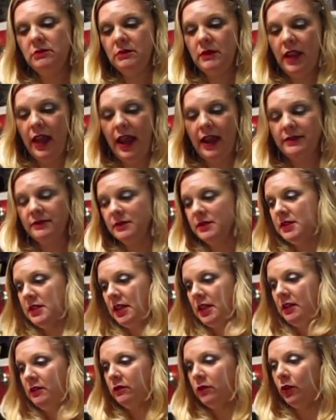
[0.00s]
hadn't
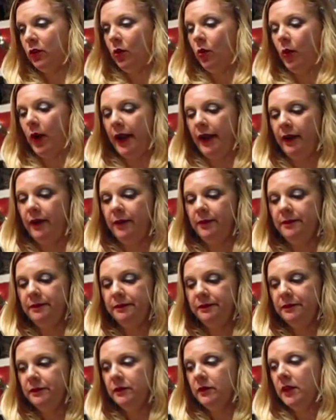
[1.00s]
seen for a while.
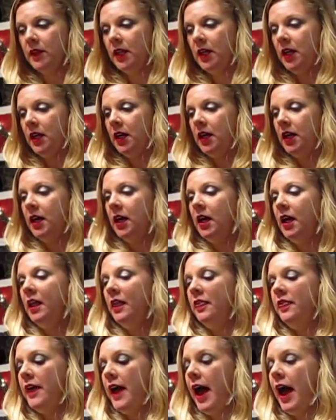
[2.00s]

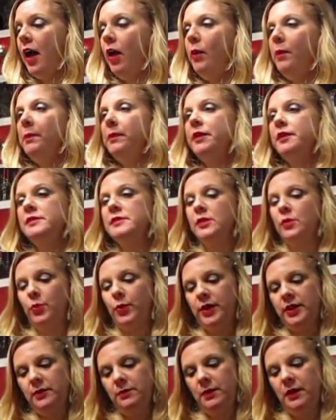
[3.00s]
The help that's
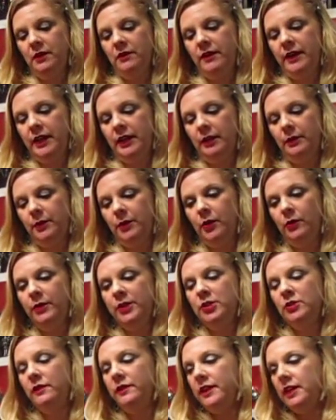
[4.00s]
going to be available, we
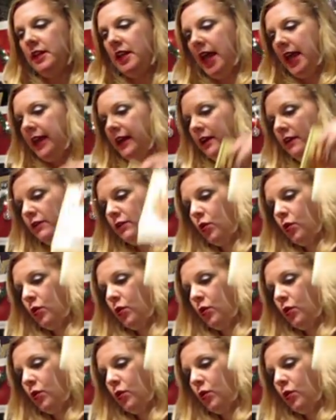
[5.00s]
do have the Knight of